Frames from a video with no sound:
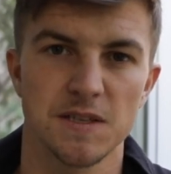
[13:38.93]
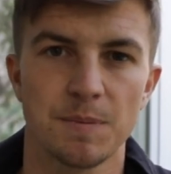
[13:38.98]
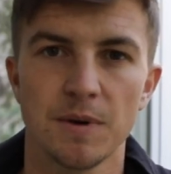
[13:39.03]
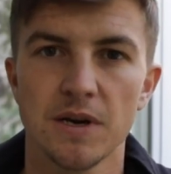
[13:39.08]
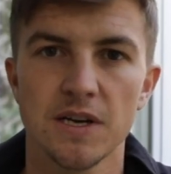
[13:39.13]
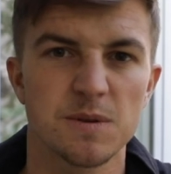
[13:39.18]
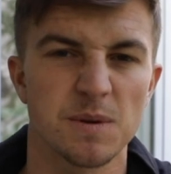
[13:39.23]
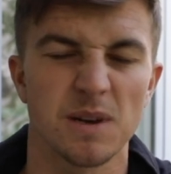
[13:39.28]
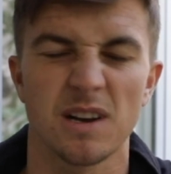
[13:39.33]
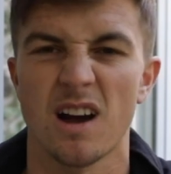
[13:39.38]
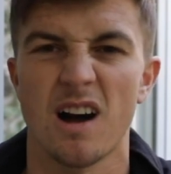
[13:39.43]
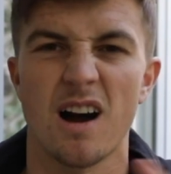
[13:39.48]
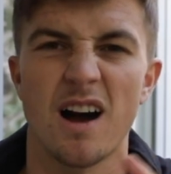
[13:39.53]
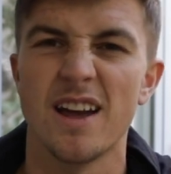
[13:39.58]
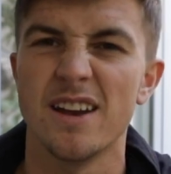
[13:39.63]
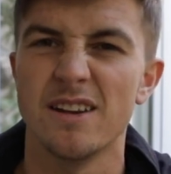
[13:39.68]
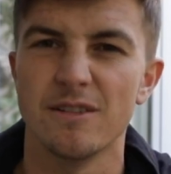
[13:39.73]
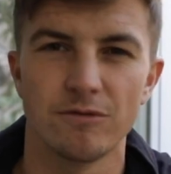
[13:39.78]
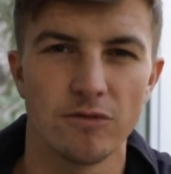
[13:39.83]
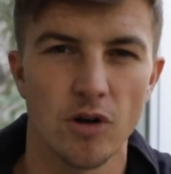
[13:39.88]
Spurs were
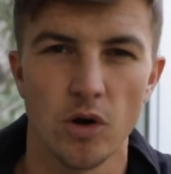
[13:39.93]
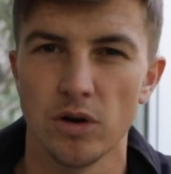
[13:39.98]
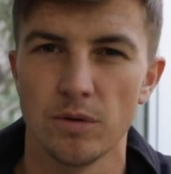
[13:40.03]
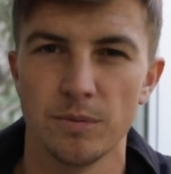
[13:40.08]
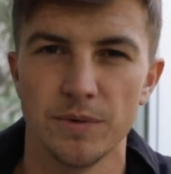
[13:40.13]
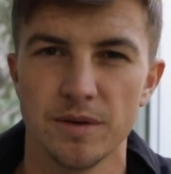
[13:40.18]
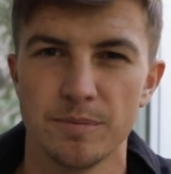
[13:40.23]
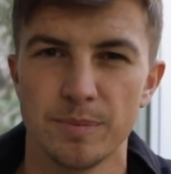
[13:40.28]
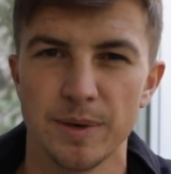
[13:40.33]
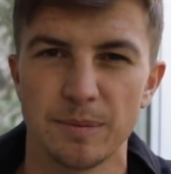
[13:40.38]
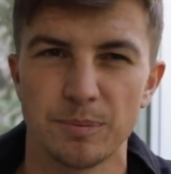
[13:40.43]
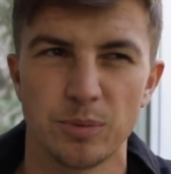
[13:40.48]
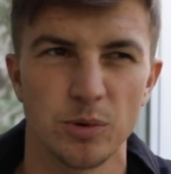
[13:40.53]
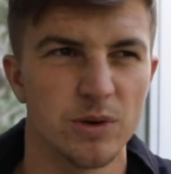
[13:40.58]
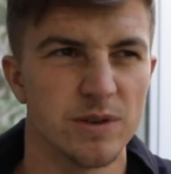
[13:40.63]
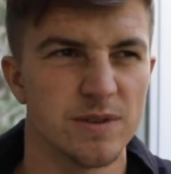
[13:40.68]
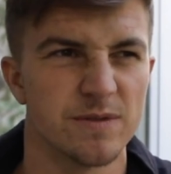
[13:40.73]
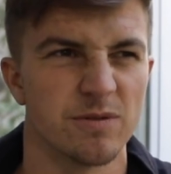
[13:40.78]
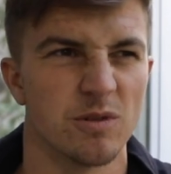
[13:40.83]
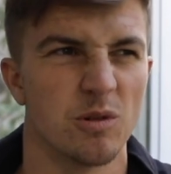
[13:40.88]
kind of rolling with the big
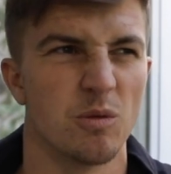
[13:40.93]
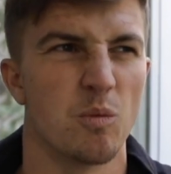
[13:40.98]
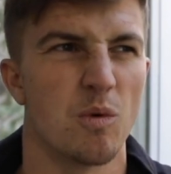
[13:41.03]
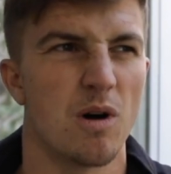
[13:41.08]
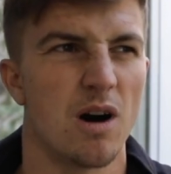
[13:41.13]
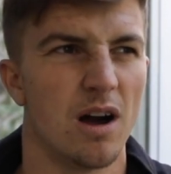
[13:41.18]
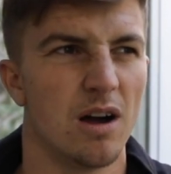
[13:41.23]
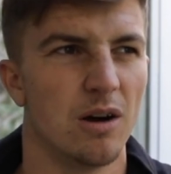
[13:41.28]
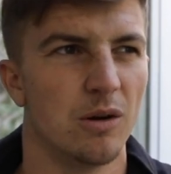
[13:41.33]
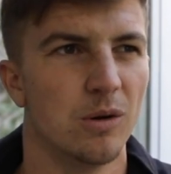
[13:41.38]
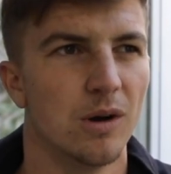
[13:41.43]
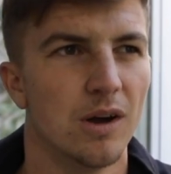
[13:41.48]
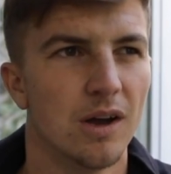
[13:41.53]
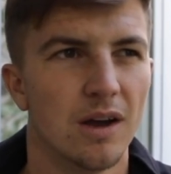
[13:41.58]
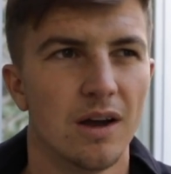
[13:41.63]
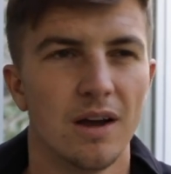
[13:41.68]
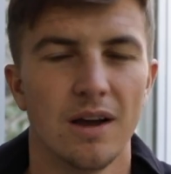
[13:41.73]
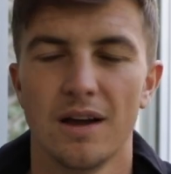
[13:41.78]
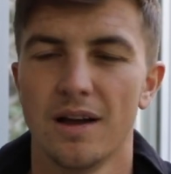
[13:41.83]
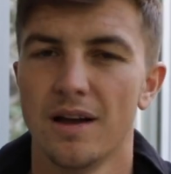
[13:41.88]
boys for a while,
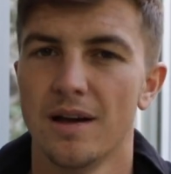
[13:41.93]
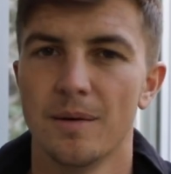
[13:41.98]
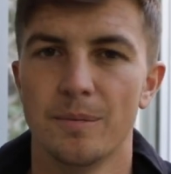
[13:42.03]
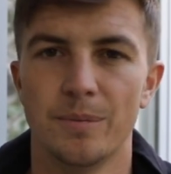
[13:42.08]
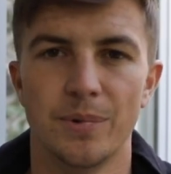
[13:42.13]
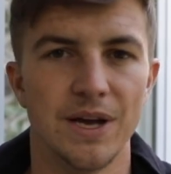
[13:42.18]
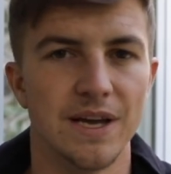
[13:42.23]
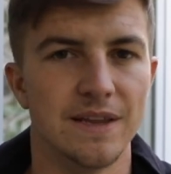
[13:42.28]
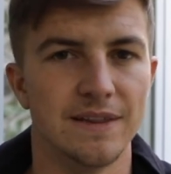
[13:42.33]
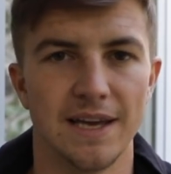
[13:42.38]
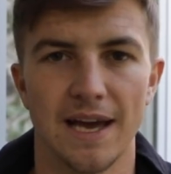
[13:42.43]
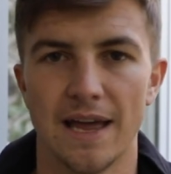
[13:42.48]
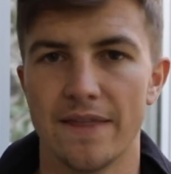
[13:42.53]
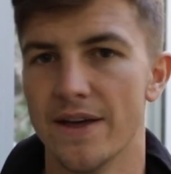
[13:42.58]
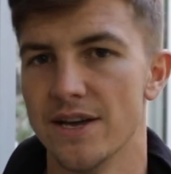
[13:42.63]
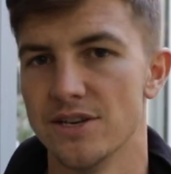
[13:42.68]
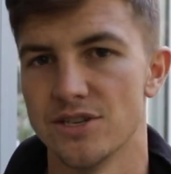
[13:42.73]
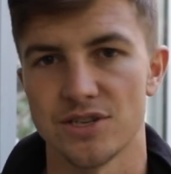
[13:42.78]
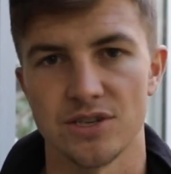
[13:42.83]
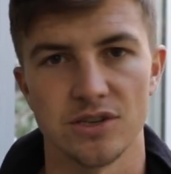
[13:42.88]
but in the
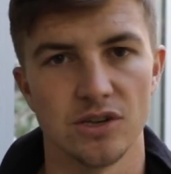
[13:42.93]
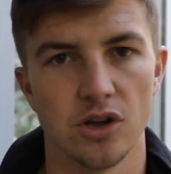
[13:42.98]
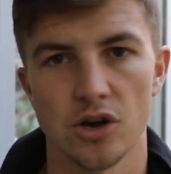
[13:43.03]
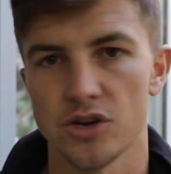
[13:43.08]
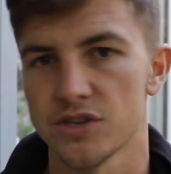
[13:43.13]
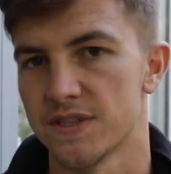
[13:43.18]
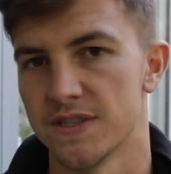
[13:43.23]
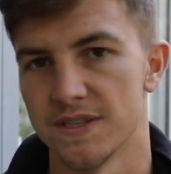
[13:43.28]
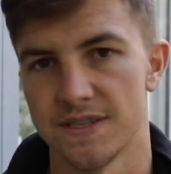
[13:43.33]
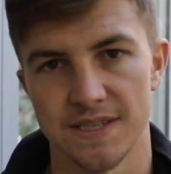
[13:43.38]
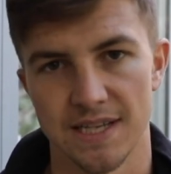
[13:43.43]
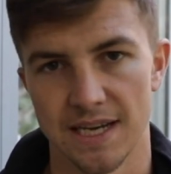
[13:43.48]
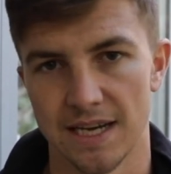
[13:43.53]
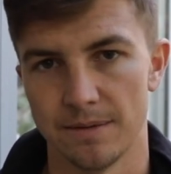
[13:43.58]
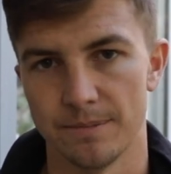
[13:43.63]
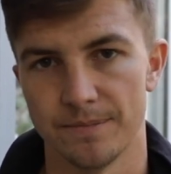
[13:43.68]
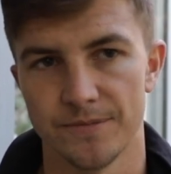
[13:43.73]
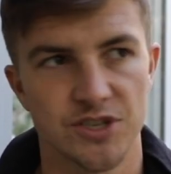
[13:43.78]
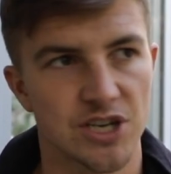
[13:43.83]
end, they just lost the steam.